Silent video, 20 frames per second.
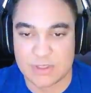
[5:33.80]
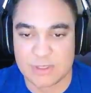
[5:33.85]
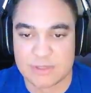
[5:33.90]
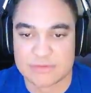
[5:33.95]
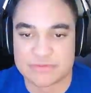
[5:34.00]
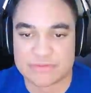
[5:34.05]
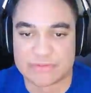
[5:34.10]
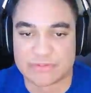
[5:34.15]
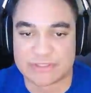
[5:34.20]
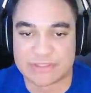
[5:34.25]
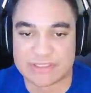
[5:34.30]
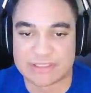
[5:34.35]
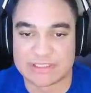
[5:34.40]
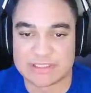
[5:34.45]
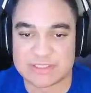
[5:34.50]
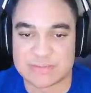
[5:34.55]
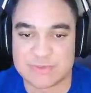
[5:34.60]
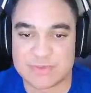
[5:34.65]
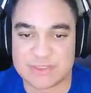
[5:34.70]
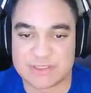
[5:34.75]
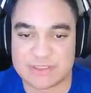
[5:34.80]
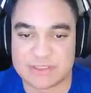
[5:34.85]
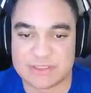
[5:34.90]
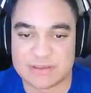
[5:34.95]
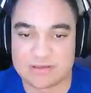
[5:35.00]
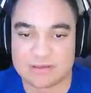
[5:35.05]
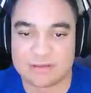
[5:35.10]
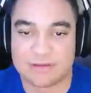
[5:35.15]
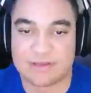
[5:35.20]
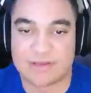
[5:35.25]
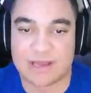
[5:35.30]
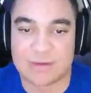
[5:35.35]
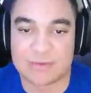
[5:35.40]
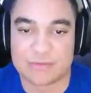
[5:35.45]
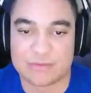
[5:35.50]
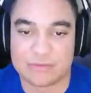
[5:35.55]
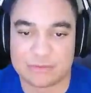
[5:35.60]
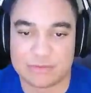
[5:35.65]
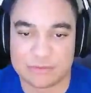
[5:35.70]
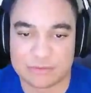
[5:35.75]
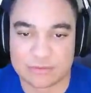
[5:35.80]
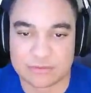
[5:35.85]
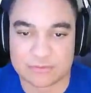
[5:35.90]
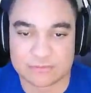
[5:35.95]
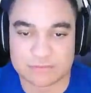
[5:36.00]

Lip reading: So technically speaking, that would do